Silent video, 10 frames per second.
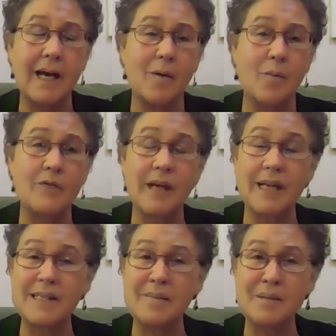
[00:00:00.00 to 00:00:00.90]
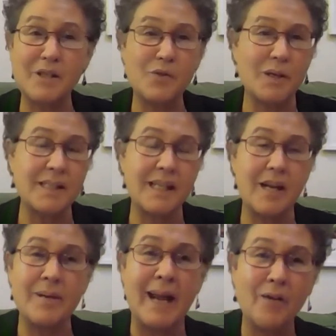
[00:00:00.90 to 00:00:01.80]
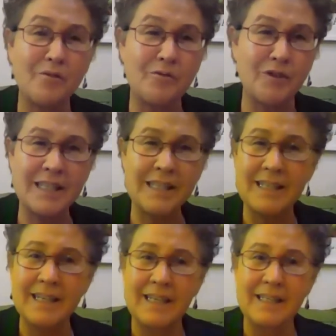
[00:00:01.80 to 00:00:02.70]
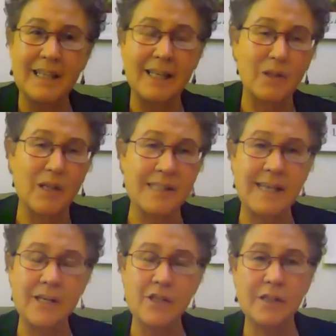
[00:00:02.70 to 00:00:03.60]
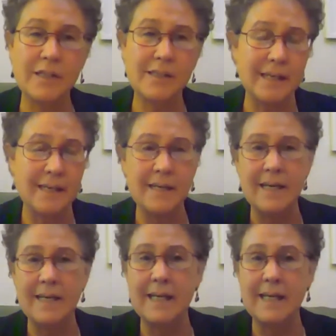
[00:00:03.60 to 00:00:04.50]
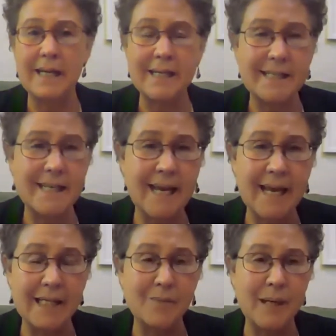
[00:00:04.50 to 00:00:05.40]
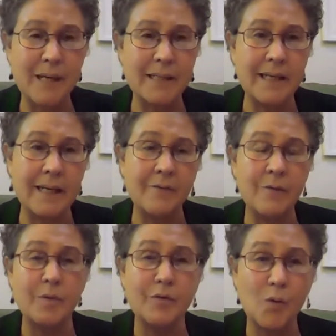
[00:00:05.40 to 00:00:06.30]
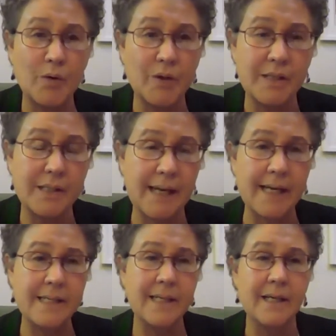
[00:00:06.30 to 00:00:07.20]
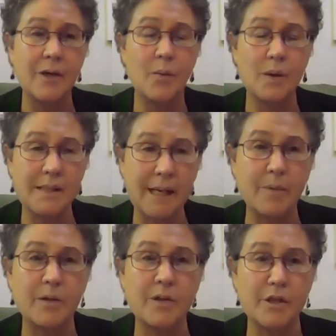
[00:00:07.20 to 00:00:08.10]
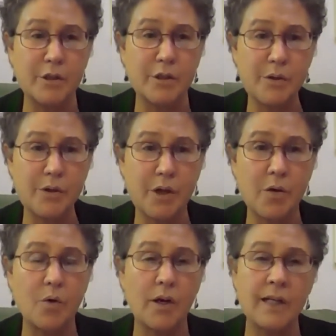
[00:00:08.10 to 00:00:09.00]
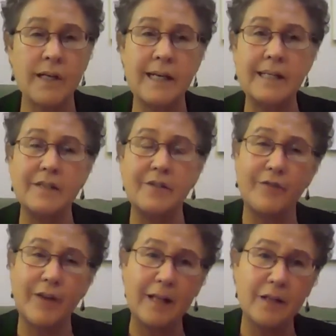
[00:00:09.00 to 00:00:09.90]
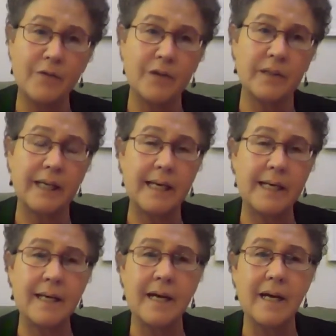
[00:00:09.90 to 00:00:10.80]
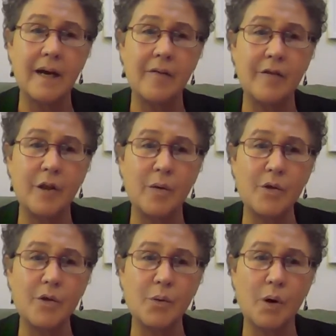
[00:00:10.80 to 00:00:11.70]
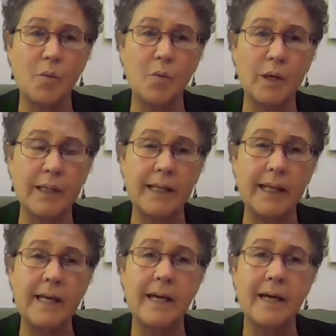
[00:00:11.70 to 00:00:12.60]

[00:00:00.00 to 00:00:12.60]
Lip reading: We've got some districts that have been out front, like Los Angeles, in getting TK expanded even before the state was able to do so. We're going to need to follow the lead of those who are really